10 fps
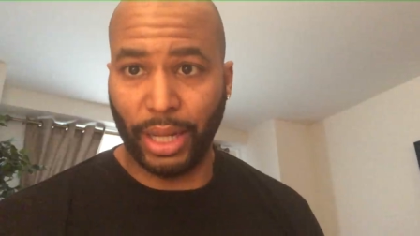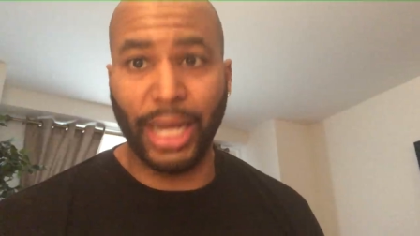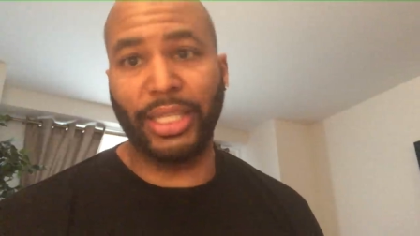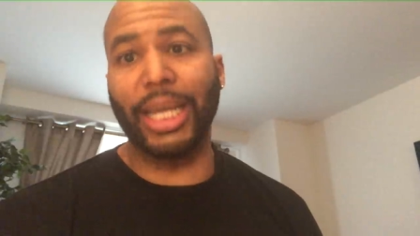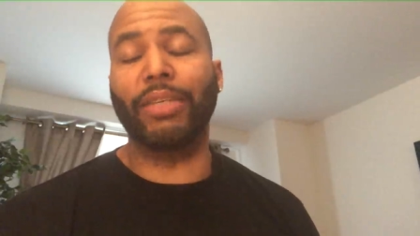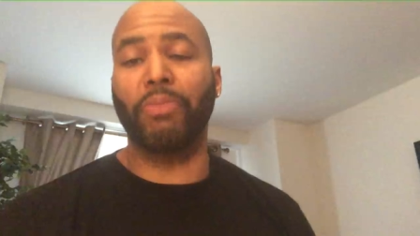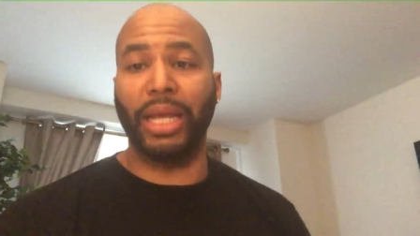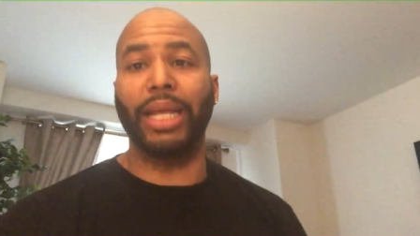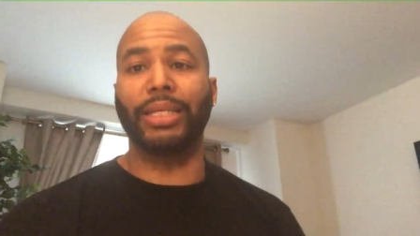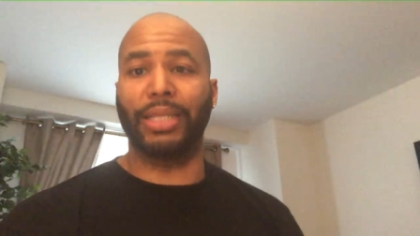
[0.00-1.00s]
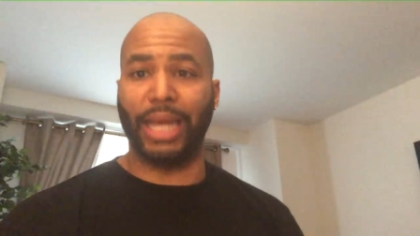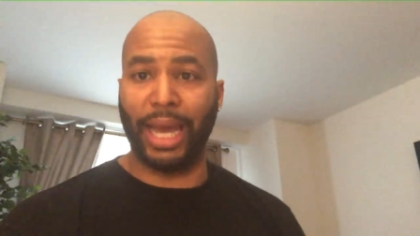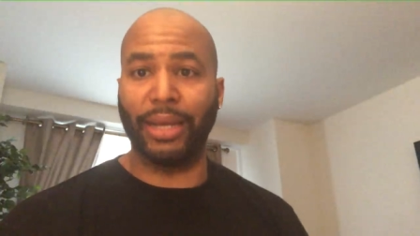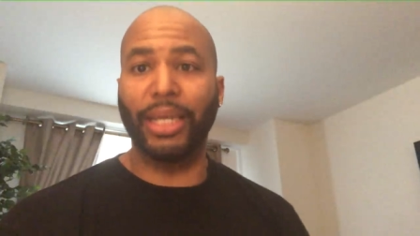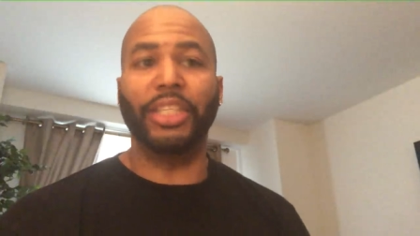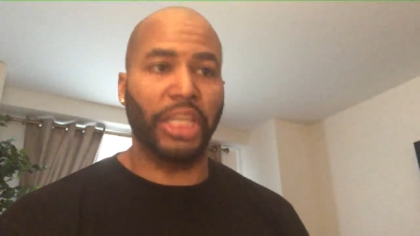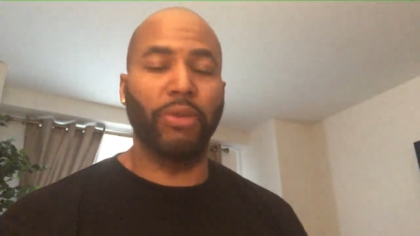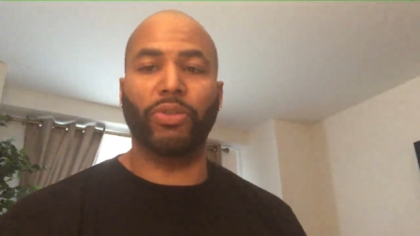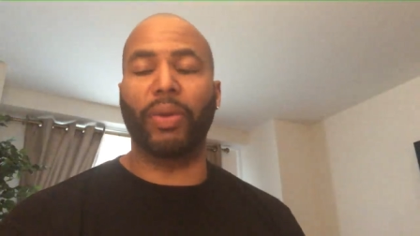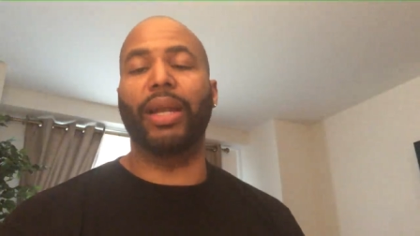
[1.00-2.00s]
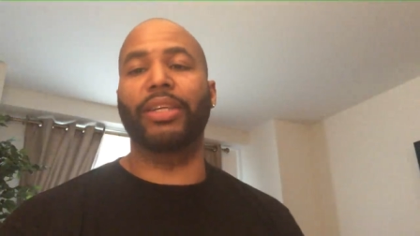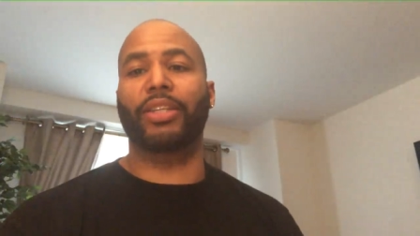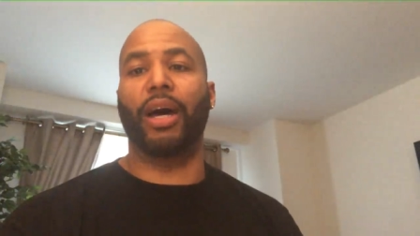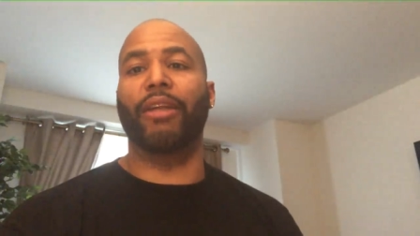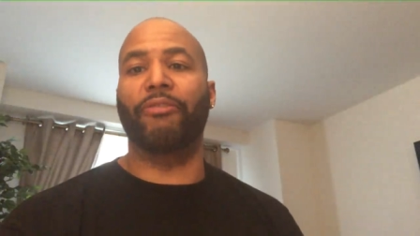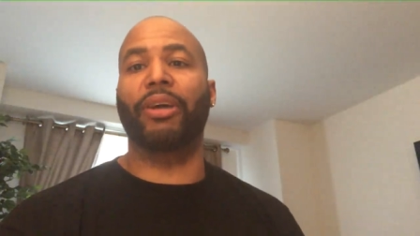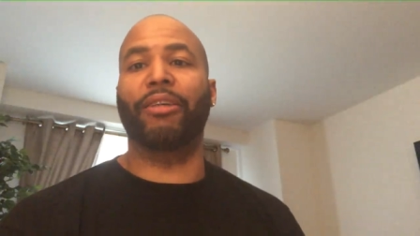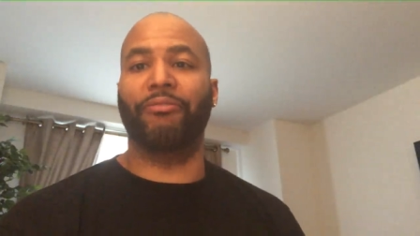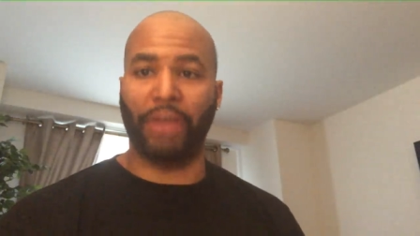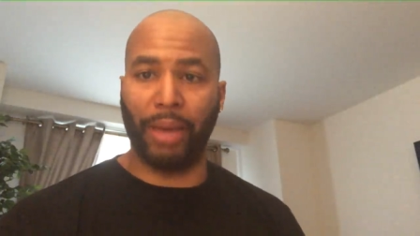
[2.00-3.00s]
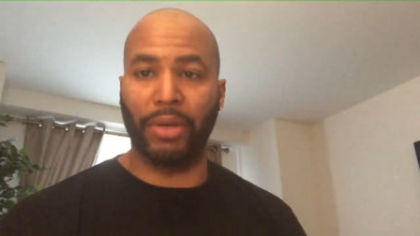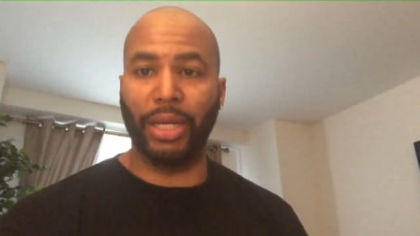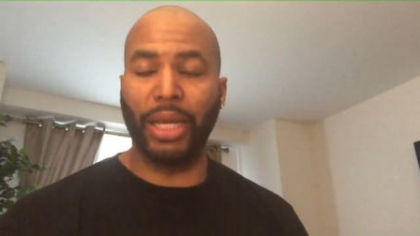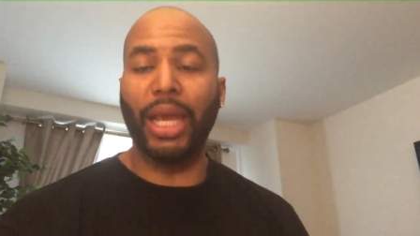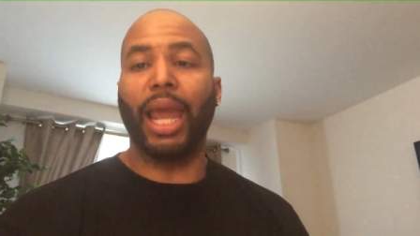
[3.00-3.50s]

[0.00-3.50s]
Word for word: It just means that she was ready to start a fucking family